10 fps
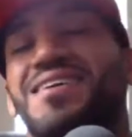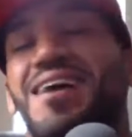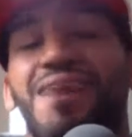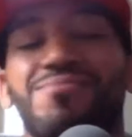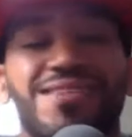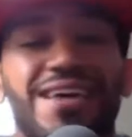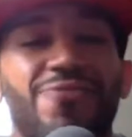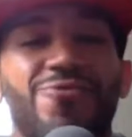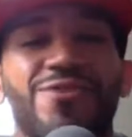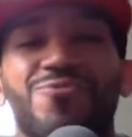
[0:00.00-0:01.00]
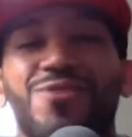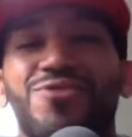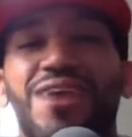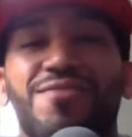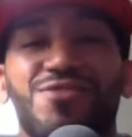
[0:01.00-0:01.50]
I'm saying when
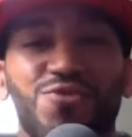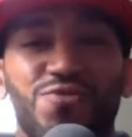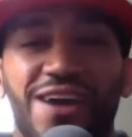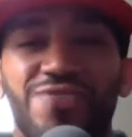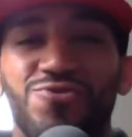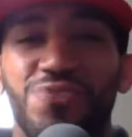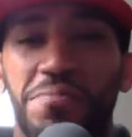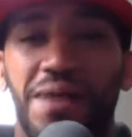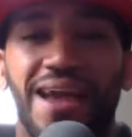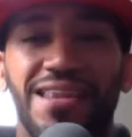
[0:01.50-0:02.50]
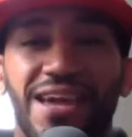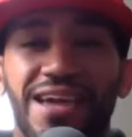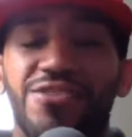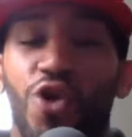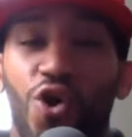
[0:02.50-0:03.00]
you have two fighters who combine the
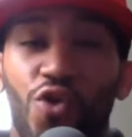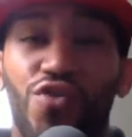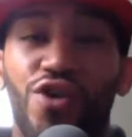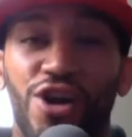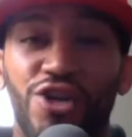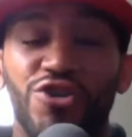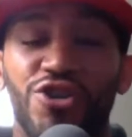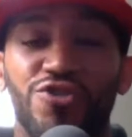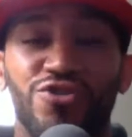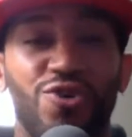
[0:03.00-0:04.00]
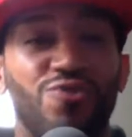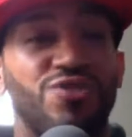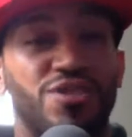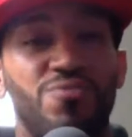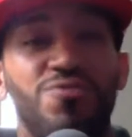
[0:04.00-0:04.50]
age, they're over 100 years old,
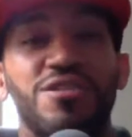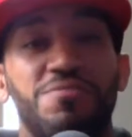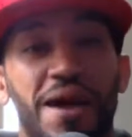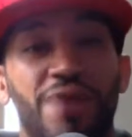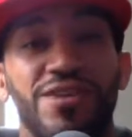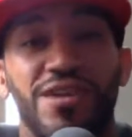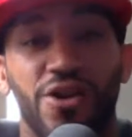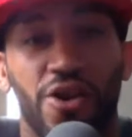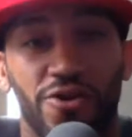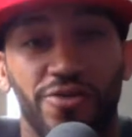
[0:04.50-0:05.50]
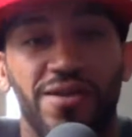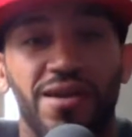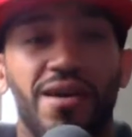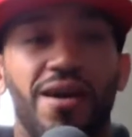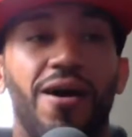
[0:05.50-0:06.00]
someone's bound to get hurt.
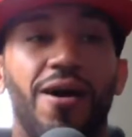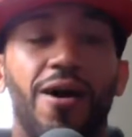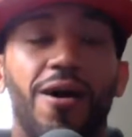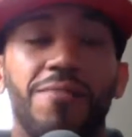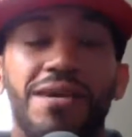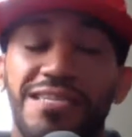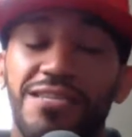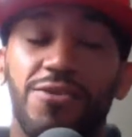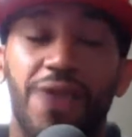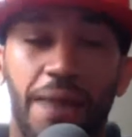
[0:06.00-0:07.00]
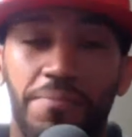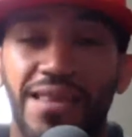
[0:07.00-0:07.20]
It just so happened